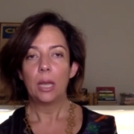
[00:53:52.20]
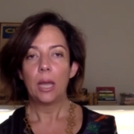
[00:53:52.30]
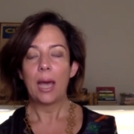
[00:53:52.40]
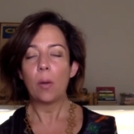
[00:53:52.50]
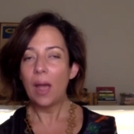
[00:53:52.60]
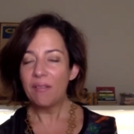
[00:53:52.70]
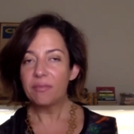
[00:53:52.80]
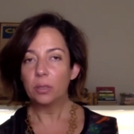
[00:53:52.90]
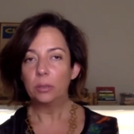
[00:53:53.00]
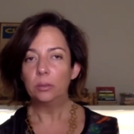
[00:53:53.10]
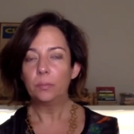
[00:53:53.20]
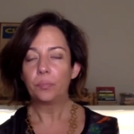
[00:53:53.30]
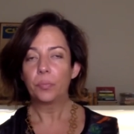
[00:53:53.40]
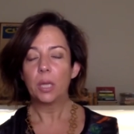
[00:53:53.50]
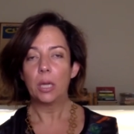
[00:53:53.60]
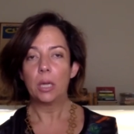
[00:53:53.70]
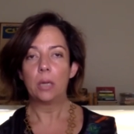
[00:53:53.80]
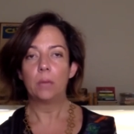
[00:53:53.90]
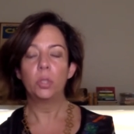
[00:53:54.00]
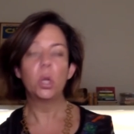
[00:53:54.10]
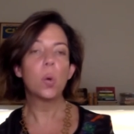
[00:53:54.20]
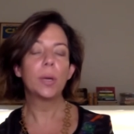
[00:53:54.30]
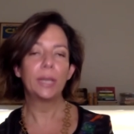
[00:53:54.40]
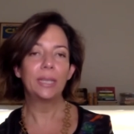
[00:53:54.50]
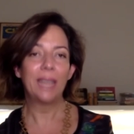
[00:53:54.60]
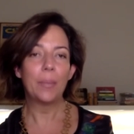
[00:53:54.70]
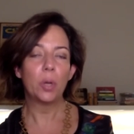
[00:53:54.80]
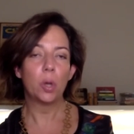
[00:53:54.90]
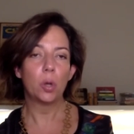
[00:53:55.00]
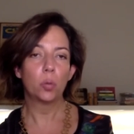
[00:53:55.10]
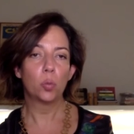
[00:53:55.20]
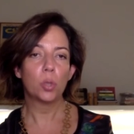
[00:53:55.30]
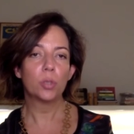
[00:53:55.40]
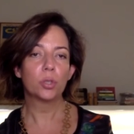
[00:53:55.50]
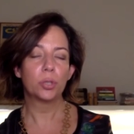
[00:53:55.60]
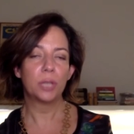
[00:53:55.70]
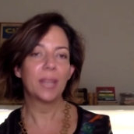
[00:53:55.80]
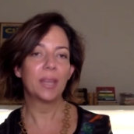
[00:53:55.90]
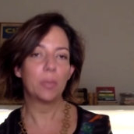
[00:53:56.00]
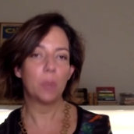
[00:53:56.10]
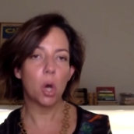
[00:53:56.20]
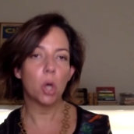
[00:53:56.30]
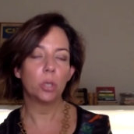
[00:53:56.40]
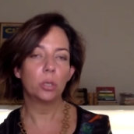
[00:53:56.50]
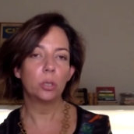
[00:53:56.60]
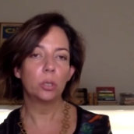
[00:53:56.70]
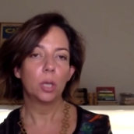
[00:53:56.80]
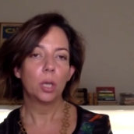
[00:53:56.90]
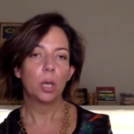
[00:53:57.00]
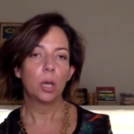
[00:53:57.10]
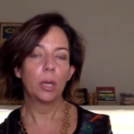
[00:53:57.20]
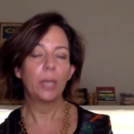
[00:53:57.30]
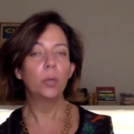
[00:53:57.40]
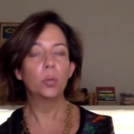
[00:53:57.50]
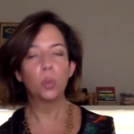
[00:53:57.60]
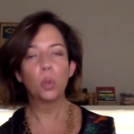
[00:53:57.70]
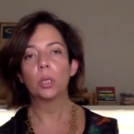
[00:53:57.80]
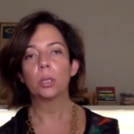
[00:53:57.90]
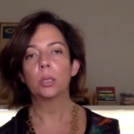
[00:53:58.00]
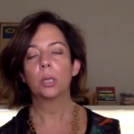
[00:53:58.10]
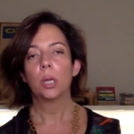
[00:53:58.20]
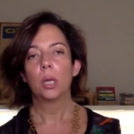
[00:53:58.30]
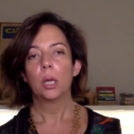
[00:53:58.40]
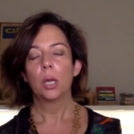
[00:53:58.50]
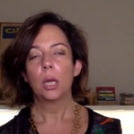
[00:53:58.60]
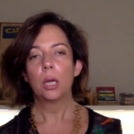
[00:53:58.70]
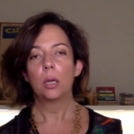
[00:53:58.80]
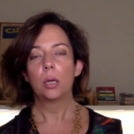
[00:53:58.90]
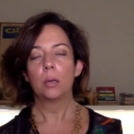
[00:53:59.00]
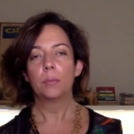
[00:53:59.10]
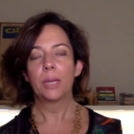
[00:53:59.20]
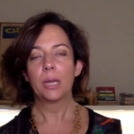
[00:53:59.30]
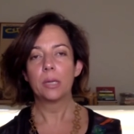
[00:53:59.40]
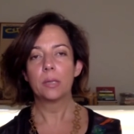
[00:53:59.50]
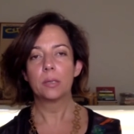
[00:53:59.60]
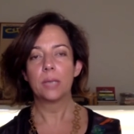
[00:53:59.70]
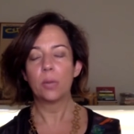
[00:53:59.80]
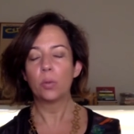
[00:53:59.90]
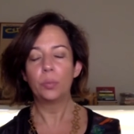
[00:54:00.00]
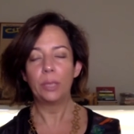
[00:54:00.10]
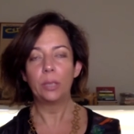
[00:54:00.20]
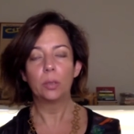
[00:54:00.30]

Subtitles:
However, no one in Lebanon wants to take them on in a war because that would be a